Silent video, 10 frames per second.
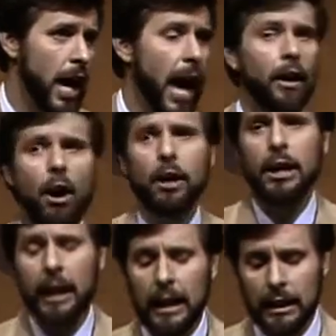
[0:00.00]
and our
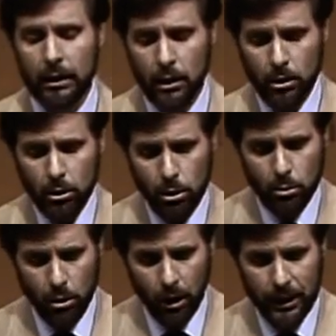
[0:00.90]
king to
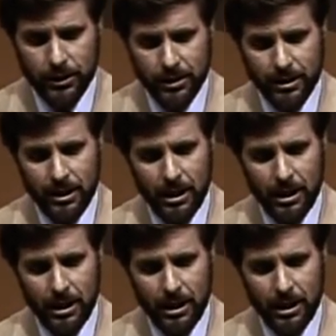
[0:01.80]
rule us.